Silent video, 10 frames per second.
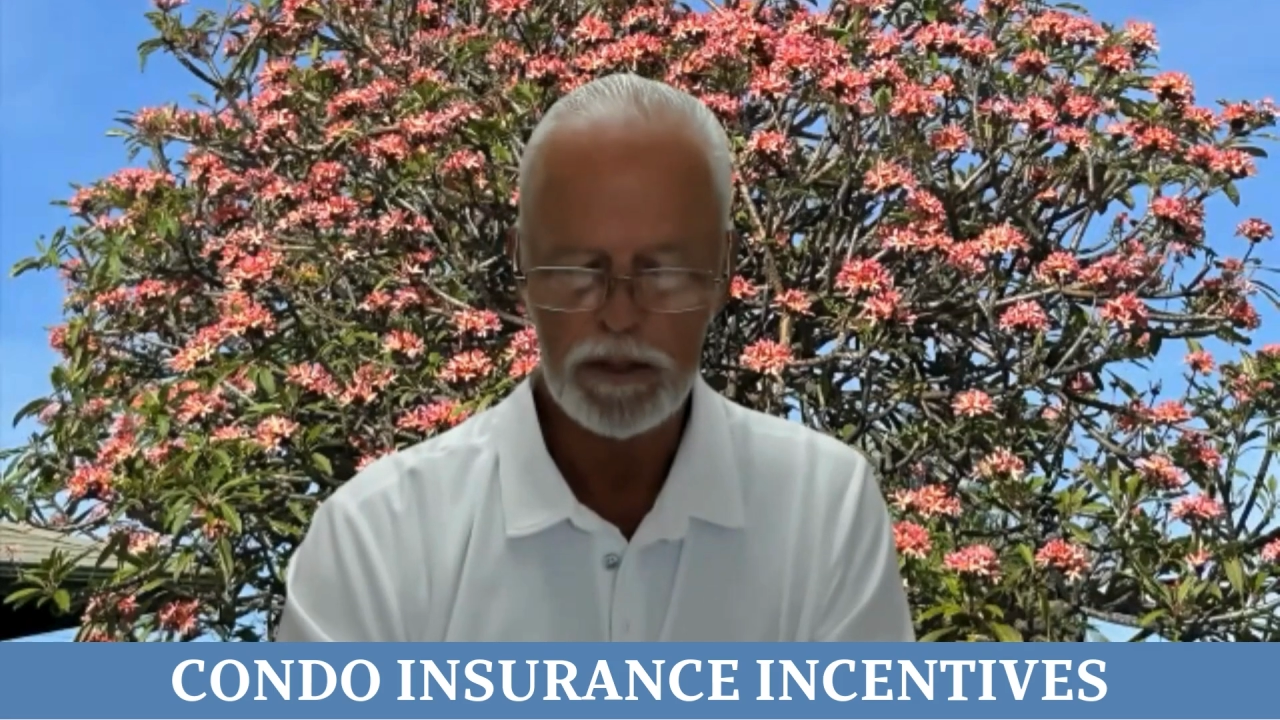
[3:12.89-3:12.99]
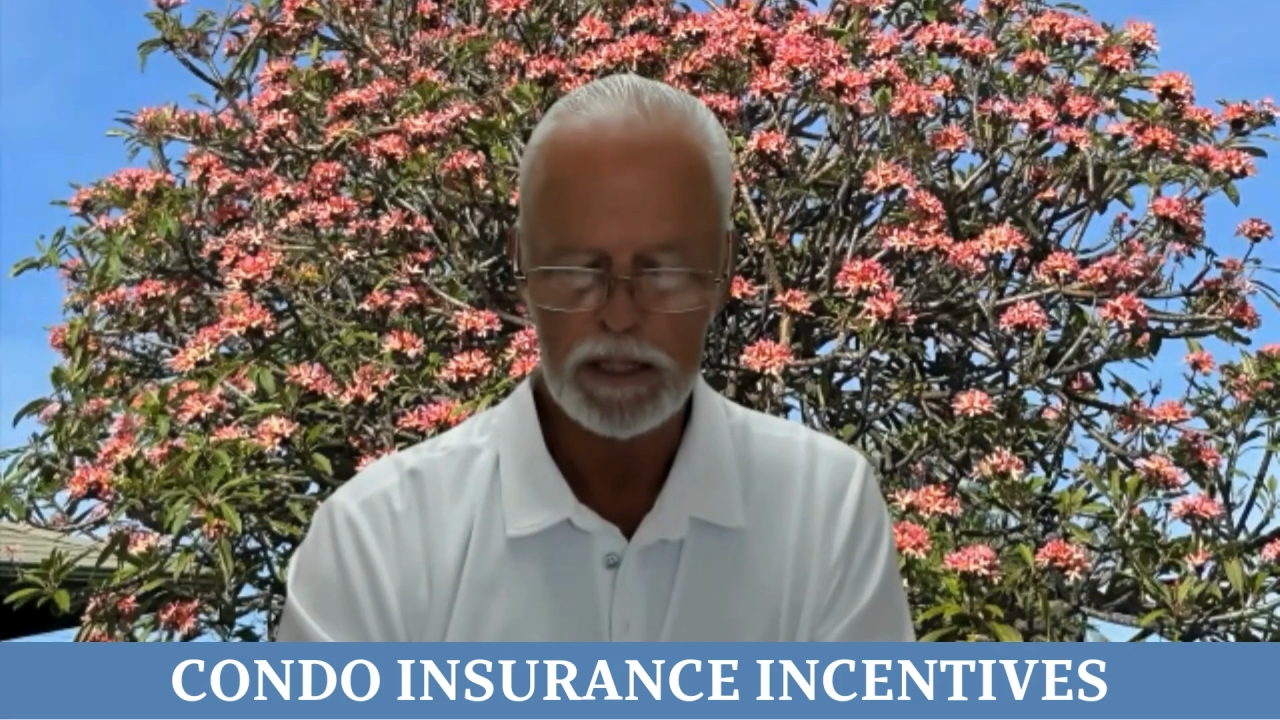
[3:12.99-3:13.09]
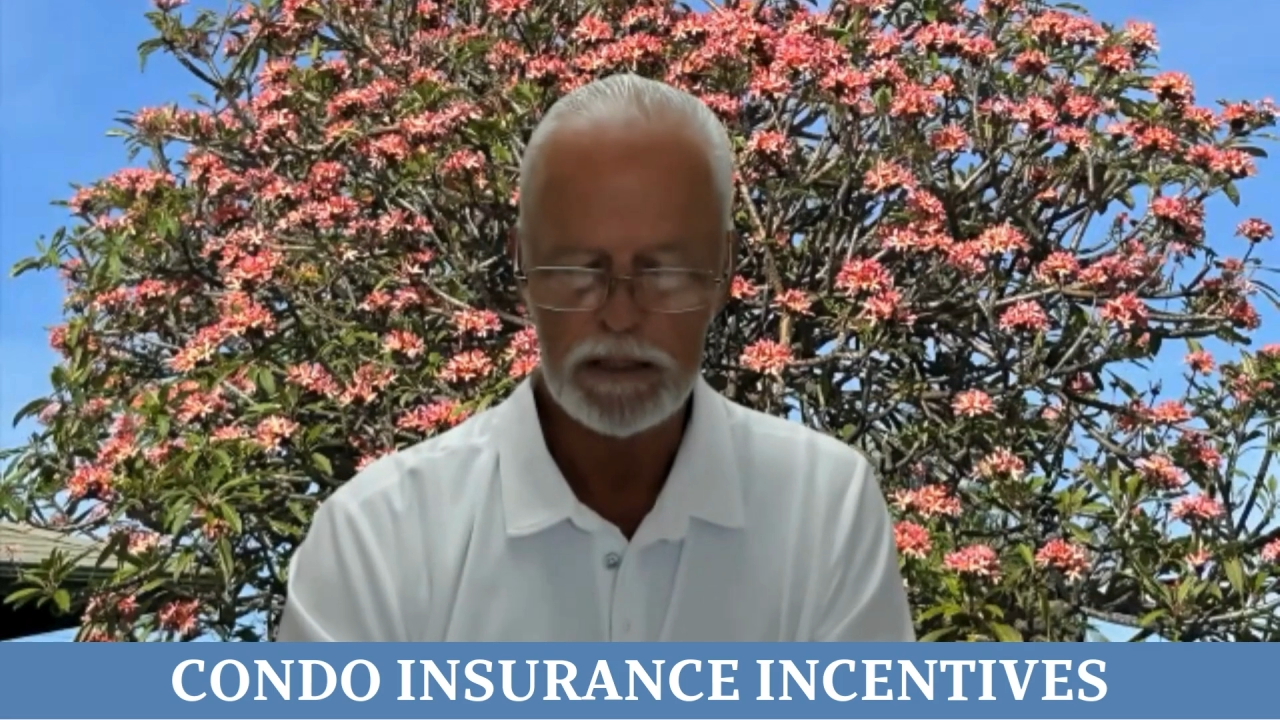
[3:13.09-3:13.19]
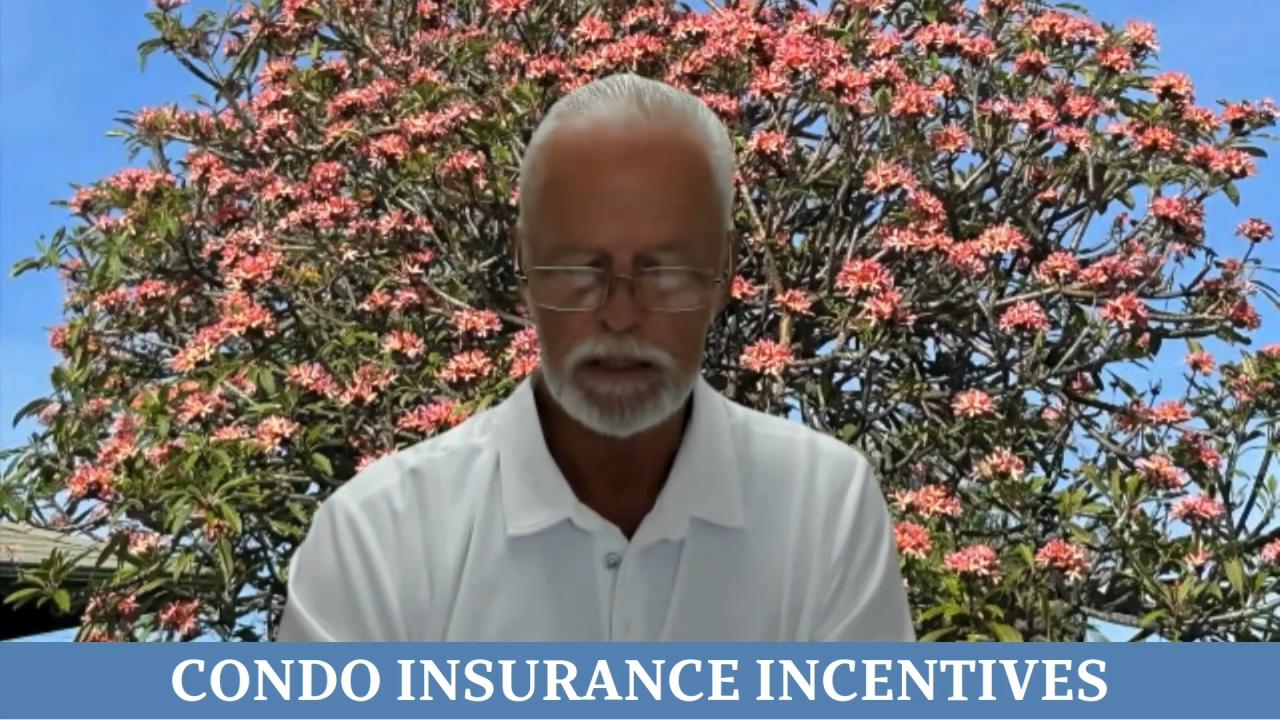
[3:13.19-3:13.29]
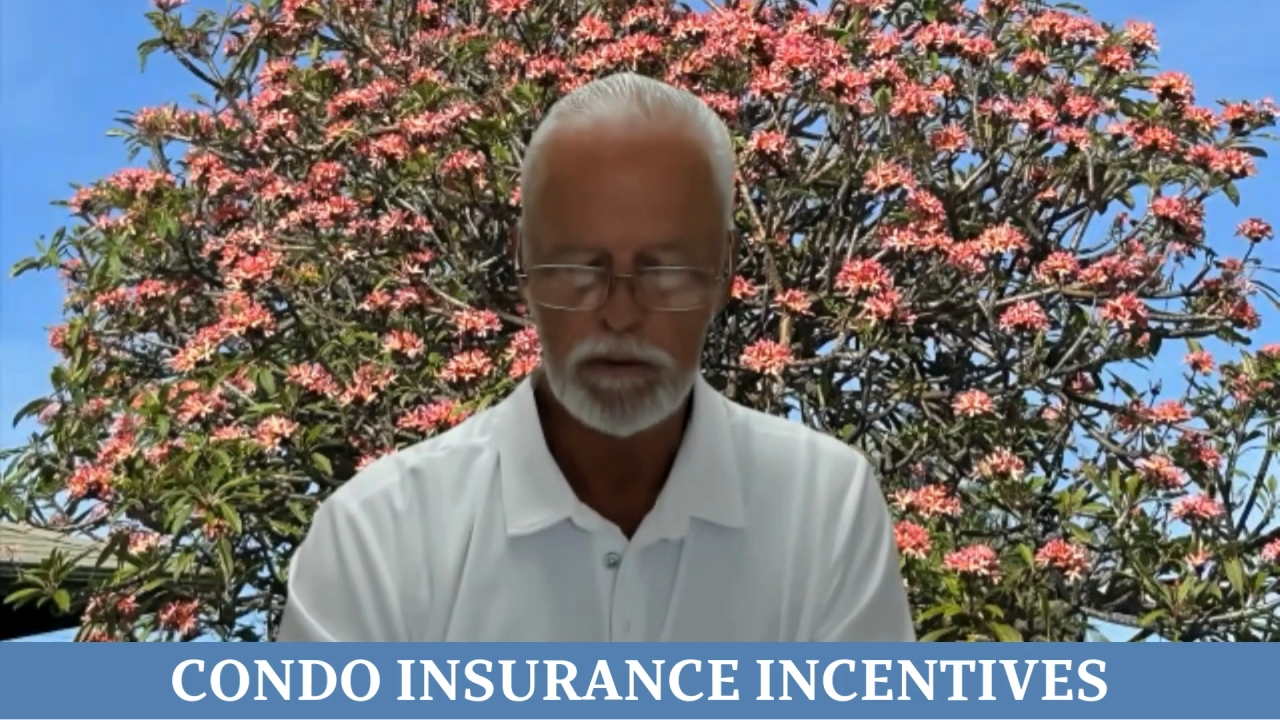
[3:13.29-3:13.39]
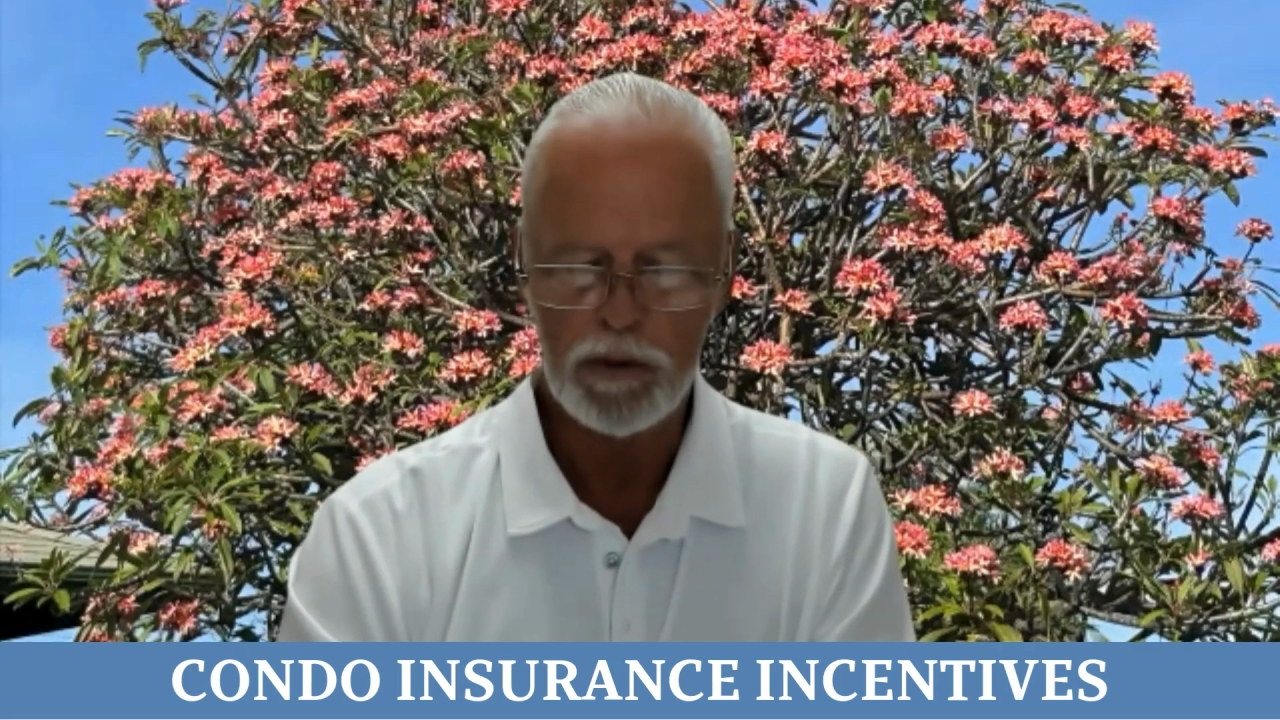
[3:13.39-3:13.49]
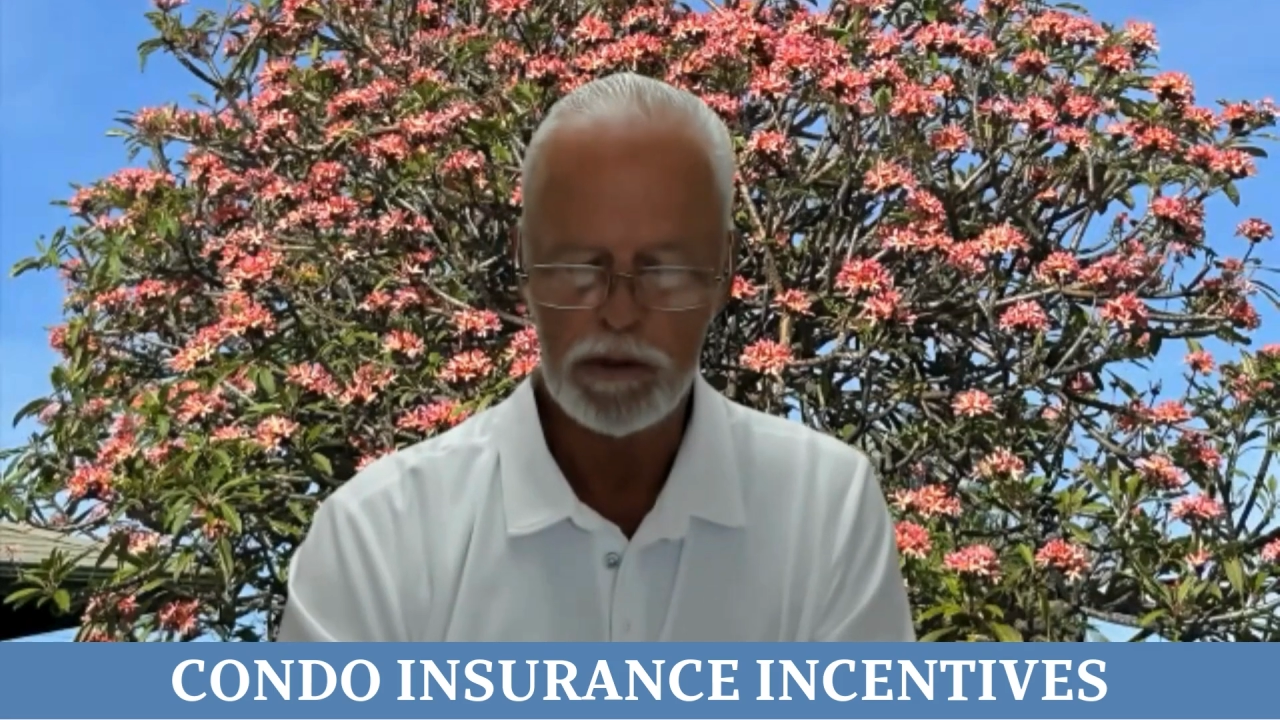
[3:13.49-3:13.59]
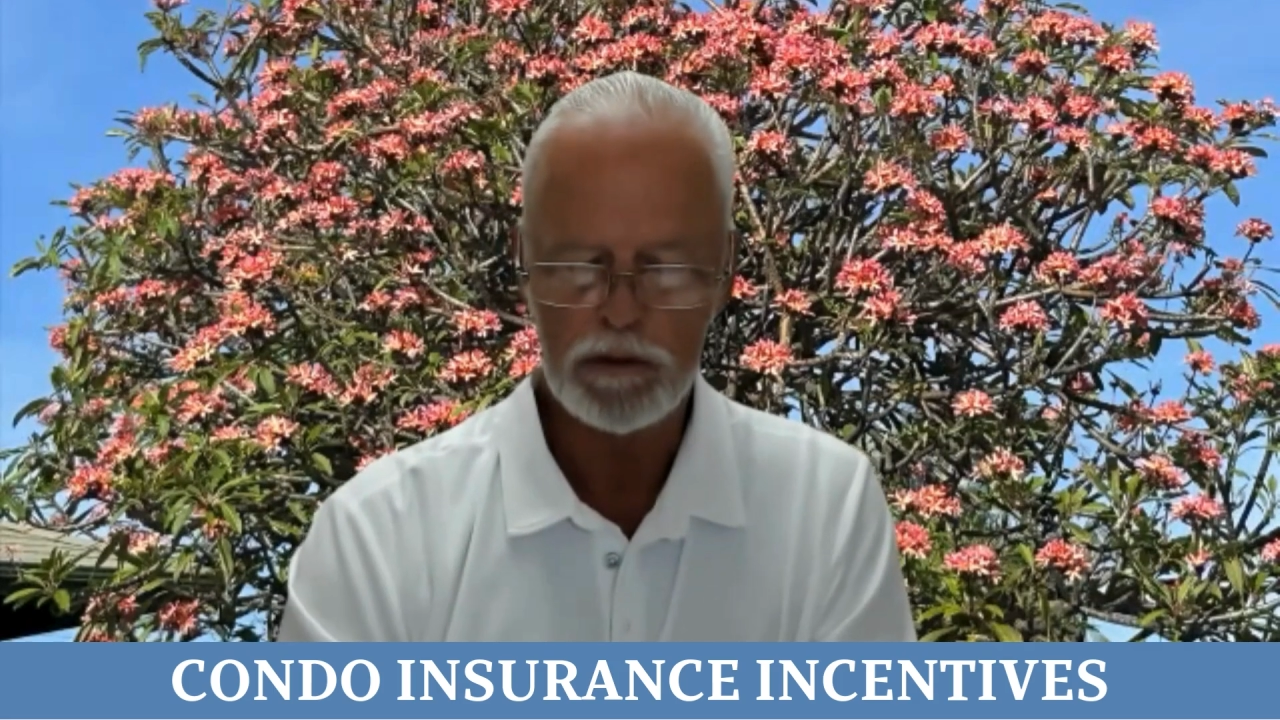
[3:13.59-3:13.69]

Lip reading: they did was